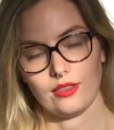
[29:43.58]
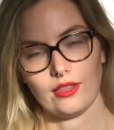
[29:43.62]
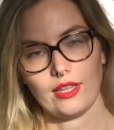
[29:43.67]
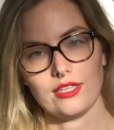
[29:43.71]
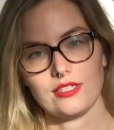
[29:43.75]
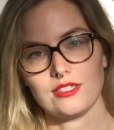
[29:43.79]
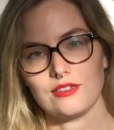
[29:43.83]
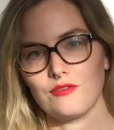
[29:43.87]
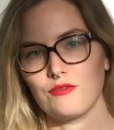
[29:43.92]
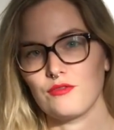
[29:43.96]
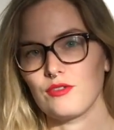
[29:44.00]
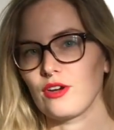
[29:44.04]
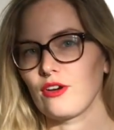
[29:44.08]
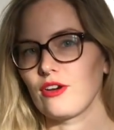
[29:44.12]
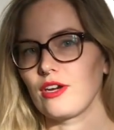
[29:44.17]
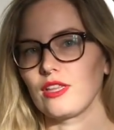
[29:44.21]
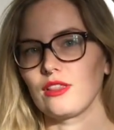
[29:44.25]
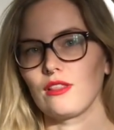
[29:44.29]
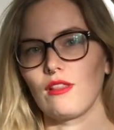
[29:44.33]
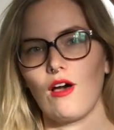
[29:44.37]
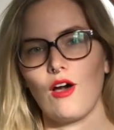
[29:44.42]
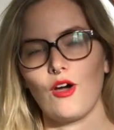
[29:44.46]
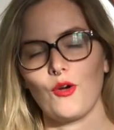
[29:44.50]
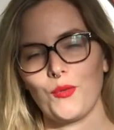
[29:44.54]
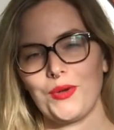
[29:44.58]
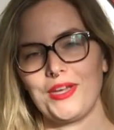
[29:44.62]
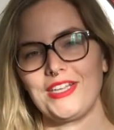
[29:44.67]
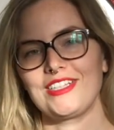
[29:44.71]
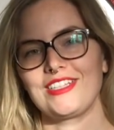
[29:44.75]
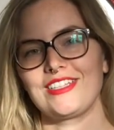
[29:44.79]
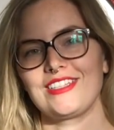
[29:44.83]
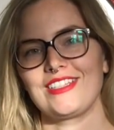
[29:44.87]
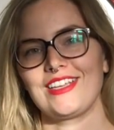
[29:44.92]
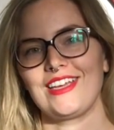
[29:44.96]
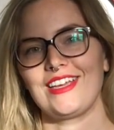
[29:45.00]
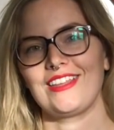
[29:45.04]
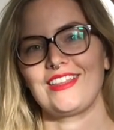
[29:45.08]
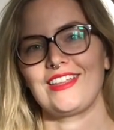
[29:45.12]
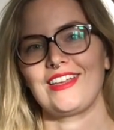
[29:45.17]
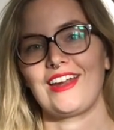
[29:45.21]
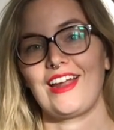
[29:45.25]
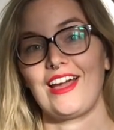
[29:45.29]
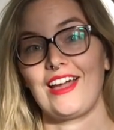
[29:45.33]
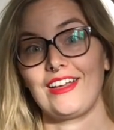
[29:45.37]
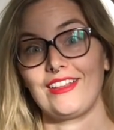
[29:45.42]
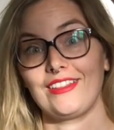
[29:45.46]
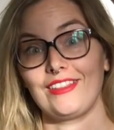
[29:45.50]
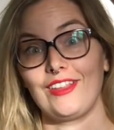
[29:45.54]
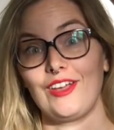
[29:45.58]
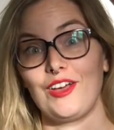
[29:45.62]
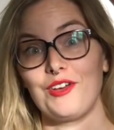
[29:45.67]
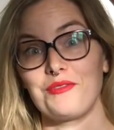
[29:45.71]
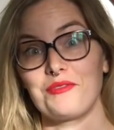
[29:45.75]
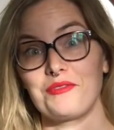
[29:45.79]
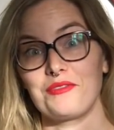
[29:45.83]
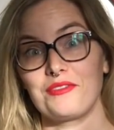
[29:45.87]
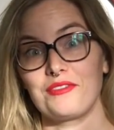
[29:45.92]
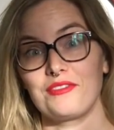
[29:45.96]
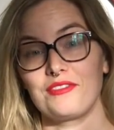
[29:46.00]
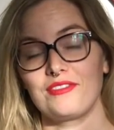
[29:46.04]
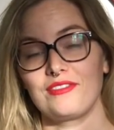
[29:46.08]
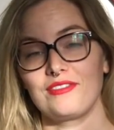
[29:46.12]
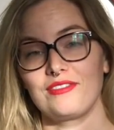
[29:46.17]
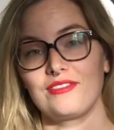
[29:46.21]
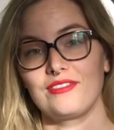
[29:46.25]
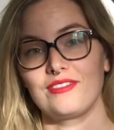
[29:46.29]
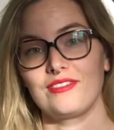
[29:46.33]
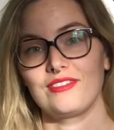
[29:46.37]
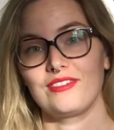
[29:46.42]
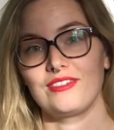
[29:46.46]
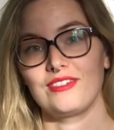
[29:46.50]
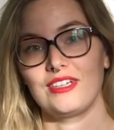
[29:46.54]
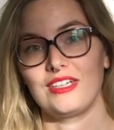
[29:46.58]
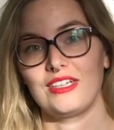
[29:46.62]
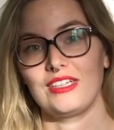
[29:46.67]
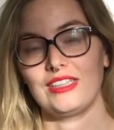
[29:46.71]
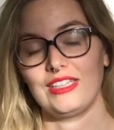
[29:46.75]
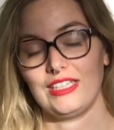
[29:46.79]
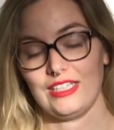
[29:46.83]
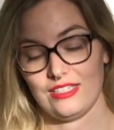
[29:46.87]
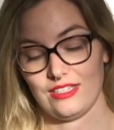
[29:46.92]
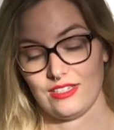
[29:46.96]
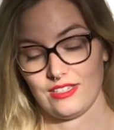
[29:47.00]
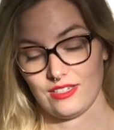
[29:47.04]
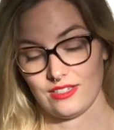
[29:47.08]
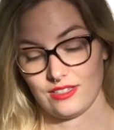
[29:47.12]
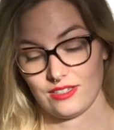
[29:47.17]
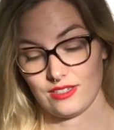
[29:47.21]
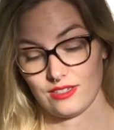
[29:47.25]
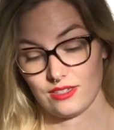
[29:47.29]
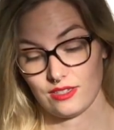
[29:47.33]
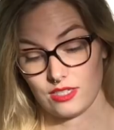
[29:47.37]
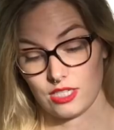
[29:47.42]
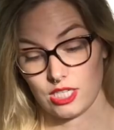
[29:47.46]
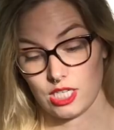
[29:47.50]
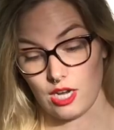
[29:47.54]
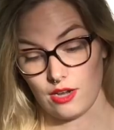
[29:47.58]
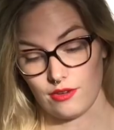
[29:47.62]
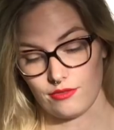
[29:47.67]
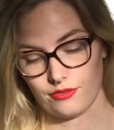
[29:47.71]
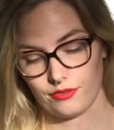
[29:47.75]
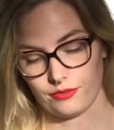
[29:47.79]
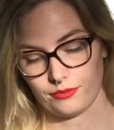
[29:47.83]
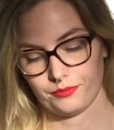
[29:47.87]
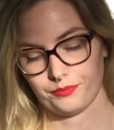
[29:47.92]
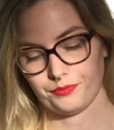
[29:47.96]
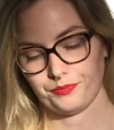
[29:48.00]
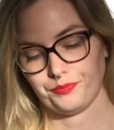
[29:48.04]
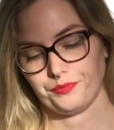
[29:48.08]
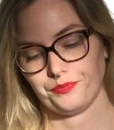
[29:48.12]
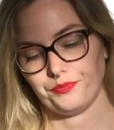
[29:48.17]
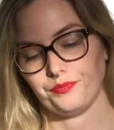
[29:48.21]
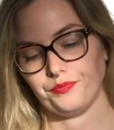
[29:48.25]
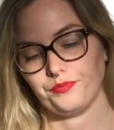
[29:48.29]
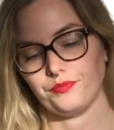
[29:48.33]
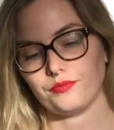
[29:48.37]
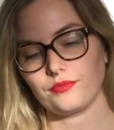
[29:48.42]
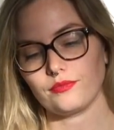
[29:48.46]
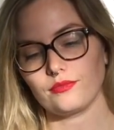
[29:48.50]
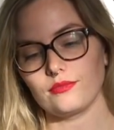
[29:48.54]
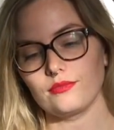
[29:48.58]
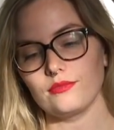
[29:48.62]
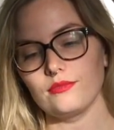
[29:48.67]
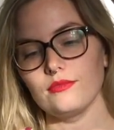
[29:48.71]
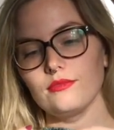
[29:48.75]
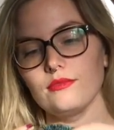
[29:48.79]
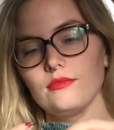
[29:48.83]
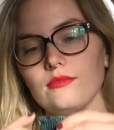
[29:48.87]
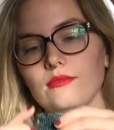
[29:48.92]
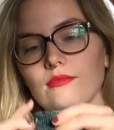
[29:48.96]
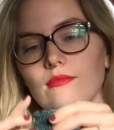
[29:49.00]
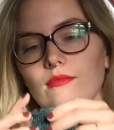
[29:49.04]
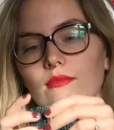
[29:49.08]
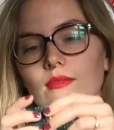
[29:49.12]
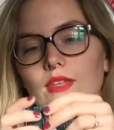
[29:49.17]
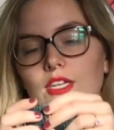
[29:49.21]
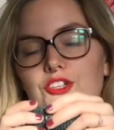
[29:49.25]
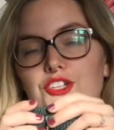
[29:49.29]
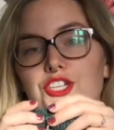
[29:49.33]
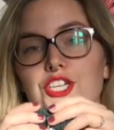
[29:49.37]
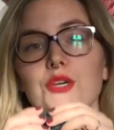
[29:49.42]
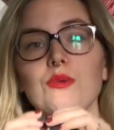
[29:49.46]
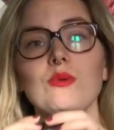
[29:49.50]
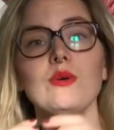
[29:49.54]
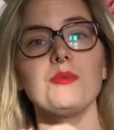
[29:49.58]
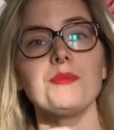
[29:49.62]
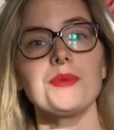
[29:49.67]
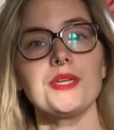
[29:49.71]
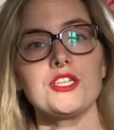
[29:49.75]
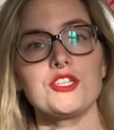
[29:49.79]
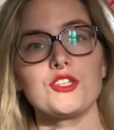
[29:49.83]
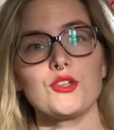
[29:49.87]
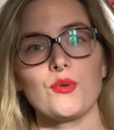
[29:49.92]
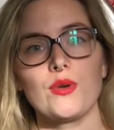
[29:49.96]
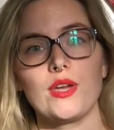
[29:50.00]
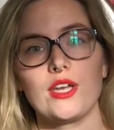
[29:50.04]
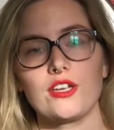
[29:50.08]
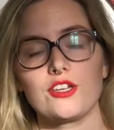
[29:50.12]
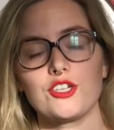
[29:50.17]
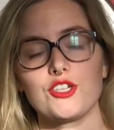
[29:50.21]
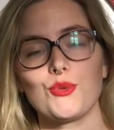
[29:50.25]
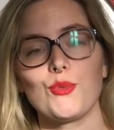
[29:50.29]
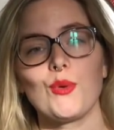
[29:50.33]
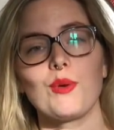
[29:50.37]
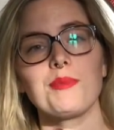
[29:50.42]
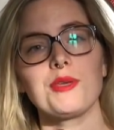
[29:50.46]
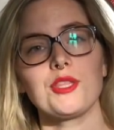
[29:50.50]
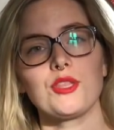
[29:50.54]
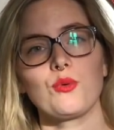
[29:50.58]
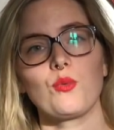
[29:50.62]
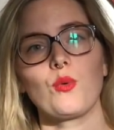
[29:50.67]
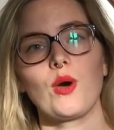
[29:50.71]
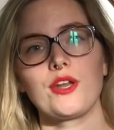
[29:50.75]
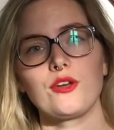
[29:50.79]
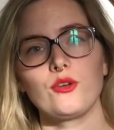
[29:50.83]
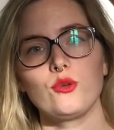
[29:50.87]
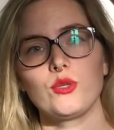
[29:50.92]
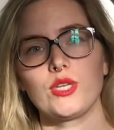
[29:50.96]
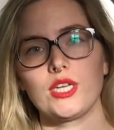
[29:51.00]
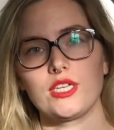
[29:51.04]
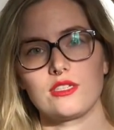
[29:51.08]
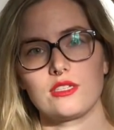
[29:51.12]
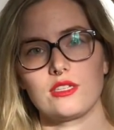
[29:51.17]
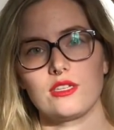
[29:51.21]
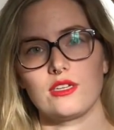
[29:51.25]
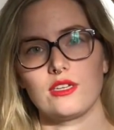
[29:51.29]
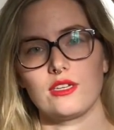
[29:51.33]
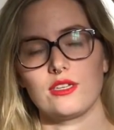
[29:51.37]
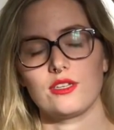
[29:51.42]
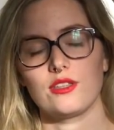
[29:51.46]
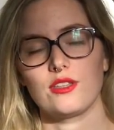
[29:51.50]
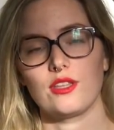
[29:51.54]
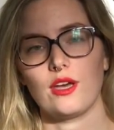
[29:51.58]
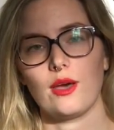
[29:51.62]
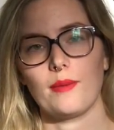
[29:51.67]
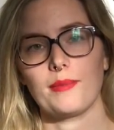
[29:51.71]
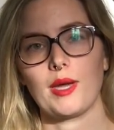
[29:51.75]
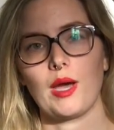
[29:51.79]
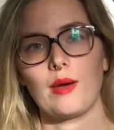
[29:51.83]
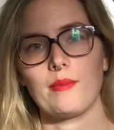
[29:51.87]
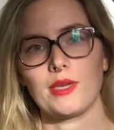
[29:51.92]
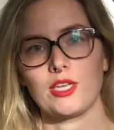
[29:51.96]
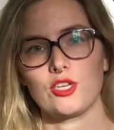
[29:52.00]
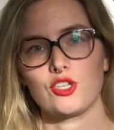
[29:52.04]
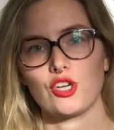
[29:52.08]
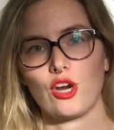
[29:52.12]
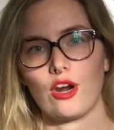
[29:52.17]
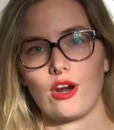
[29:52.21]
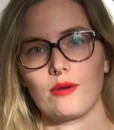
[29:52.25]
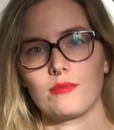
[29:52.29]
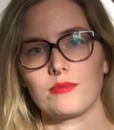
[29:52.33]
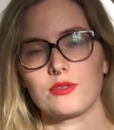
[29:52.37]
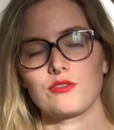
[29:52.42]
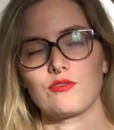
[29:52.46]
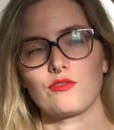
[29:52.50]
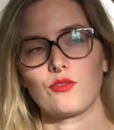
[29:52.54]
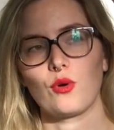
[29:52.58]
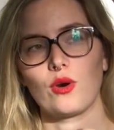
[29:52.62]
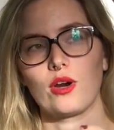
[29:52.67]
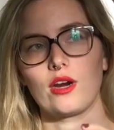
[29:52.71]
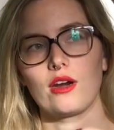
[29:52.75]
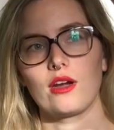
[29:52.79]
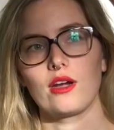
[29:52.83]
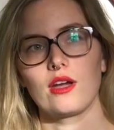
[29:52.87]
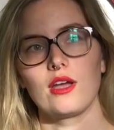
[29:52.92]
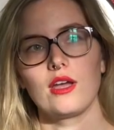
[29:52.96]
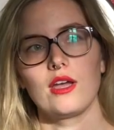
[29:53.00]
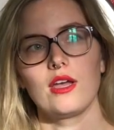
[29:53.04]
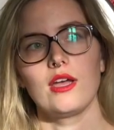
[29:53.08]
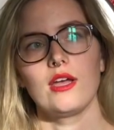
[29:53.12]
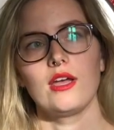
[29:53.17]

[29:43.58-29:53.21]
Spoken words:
that's a very long way to say that I love Lindsay's stuff. She will be the one who does the upcoming charms for